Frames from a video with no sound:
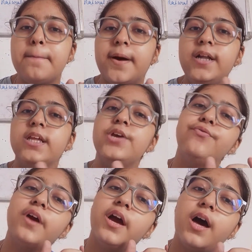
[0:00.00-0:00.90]
But
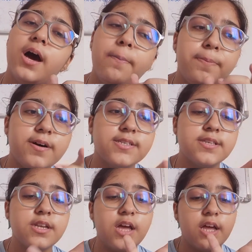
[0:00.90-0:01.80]
if a
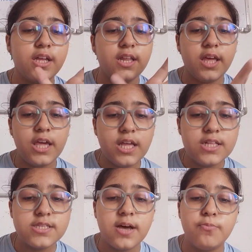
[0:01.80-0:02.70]
person
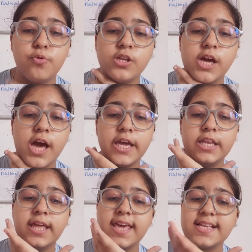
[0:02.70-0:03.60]
inhales ammonia
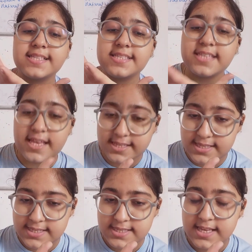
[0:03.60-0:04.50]
in excess,
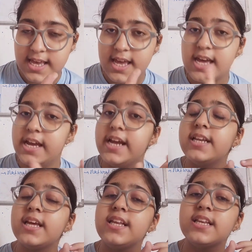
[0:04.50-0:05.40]

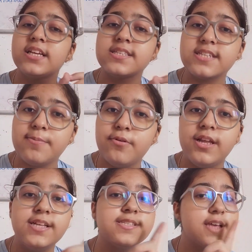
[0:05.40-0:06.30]
it
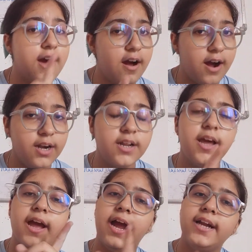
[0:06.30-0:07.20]
stimulates the heart
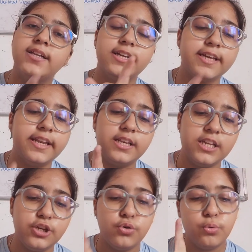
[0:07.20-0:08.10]
and it can
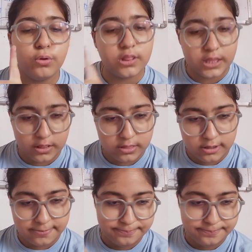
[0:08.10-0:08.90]
lead to death.